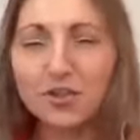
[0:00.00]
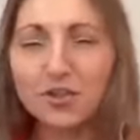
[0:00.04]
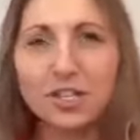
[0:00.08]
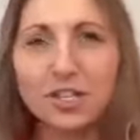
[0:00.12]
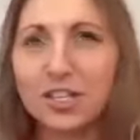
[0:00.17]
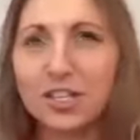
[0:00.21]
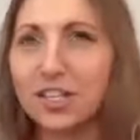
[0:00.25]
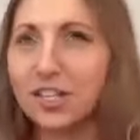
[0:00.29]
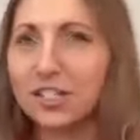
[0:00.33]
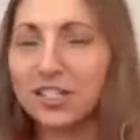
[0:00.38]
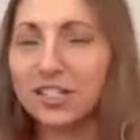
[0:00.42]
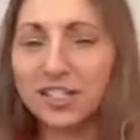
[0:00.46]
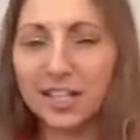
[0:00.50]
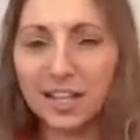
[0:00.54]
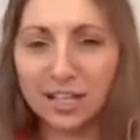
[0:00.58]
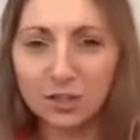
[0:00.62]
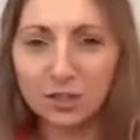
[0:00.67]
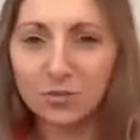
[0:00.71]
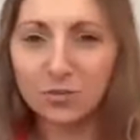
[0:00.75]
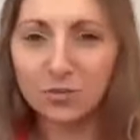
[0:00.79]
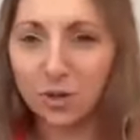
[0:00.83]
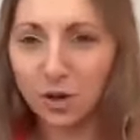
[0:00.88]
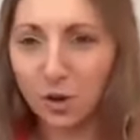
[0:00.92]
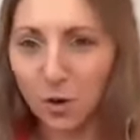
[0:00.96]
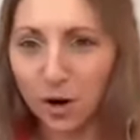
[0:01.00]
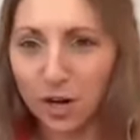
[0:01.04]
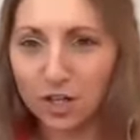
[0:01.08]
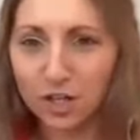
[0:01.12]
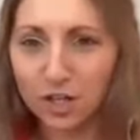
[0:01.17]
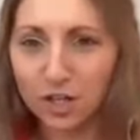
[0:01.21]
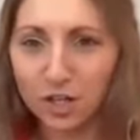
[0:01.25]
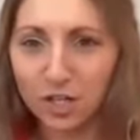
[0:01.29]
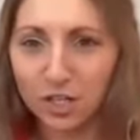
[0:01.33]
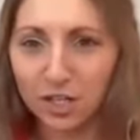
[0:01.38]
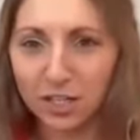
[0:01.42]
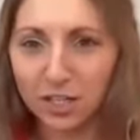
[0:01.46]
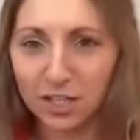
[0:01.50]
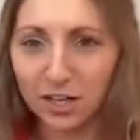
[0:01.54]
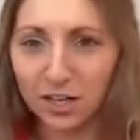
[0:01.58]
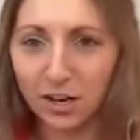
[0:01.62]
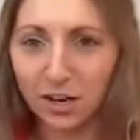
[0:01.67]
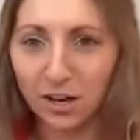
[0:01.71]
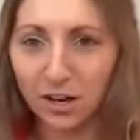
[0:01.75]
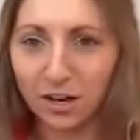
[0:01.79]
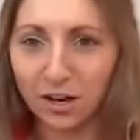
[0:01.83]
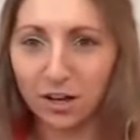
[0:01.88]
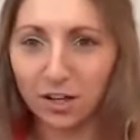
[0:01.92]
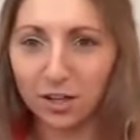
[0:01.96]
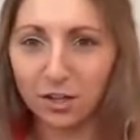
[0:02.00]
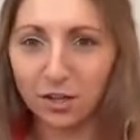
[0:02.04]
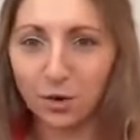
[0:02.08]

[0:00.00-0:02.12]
to get to a question here,